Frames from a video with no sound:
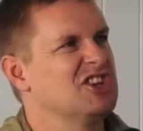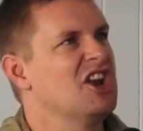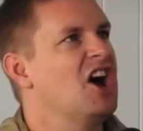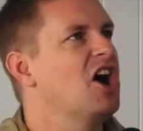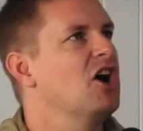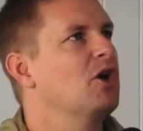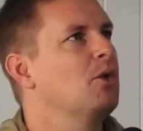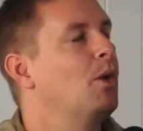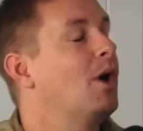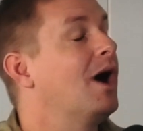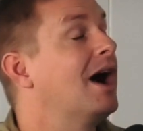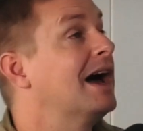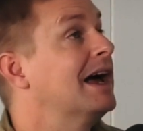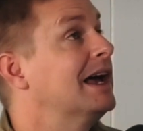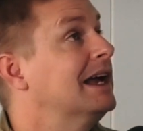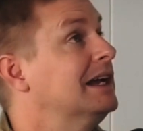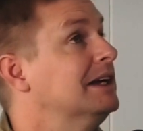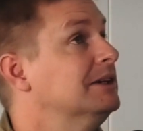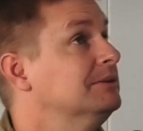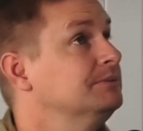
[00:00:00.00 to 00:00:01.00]
no
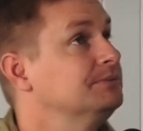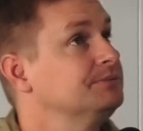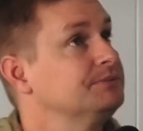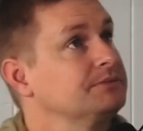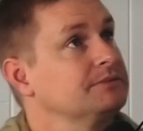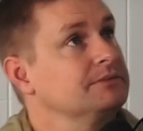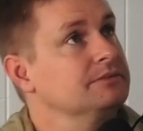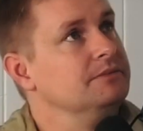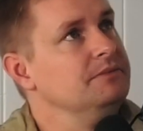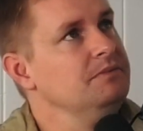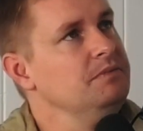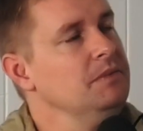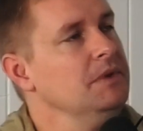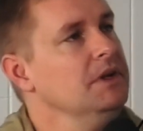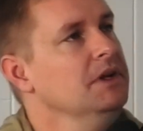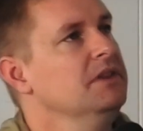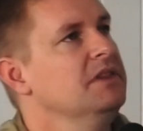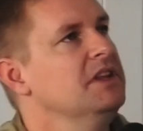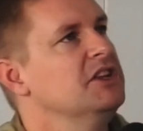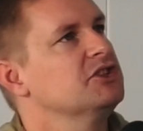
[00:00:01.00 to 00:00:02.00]
way
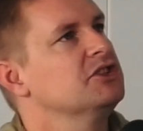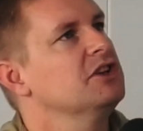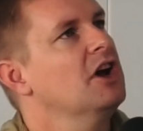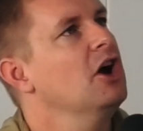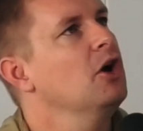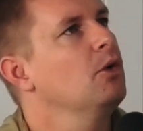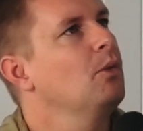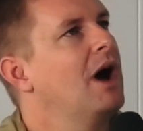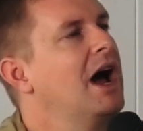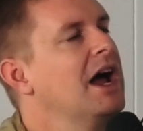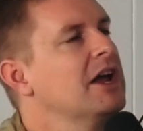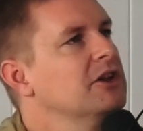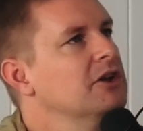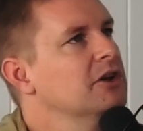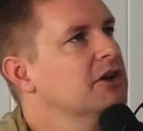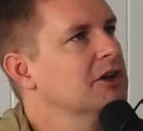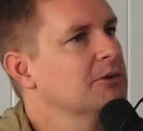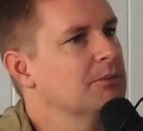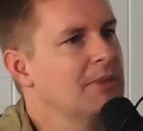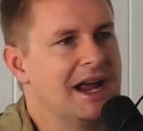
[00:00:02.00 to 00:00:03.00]
there's no way
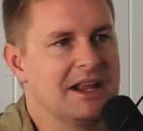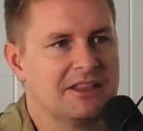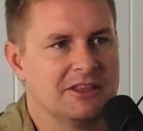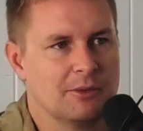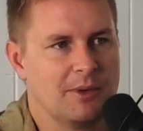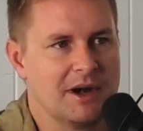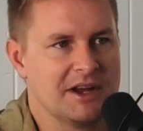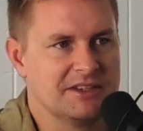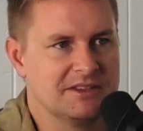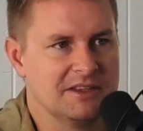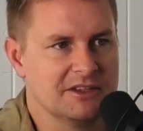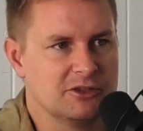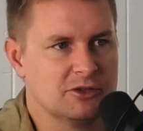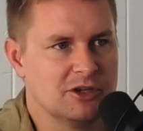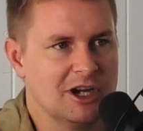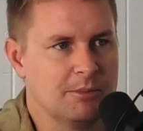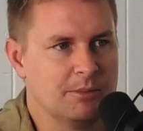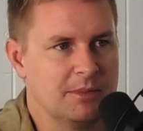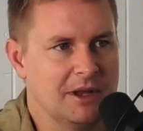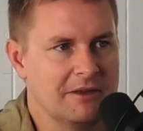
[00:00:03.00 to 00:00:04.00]
you could make the rest of the
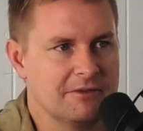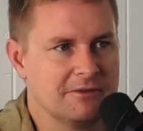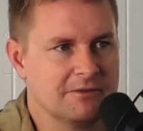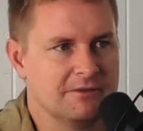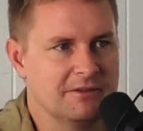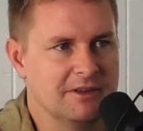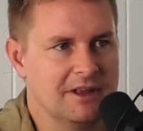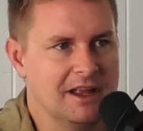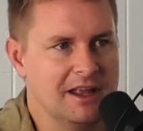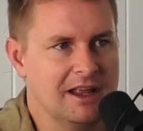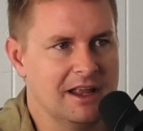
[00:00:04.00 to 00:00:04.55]
trip if